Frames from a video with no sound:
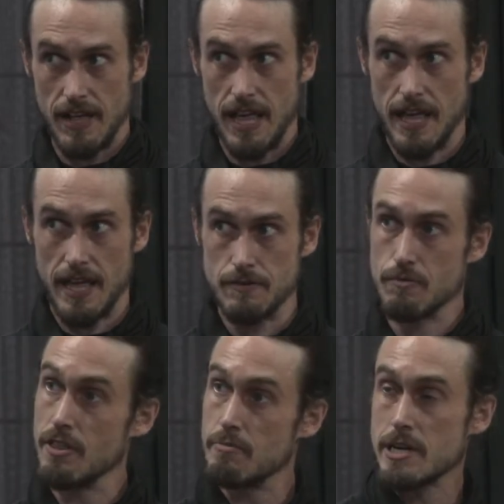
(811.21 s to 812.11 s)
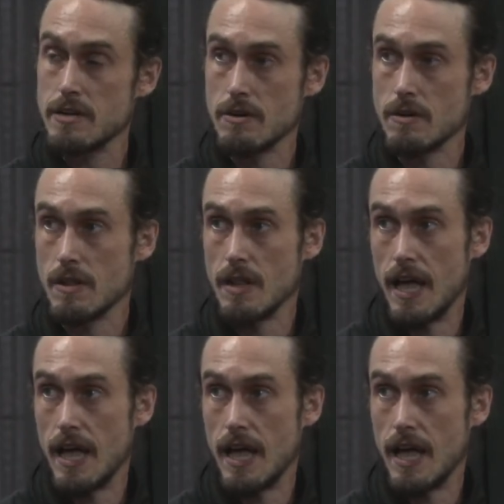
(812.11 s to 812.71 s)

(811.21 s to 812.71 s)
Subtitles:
and rhythmical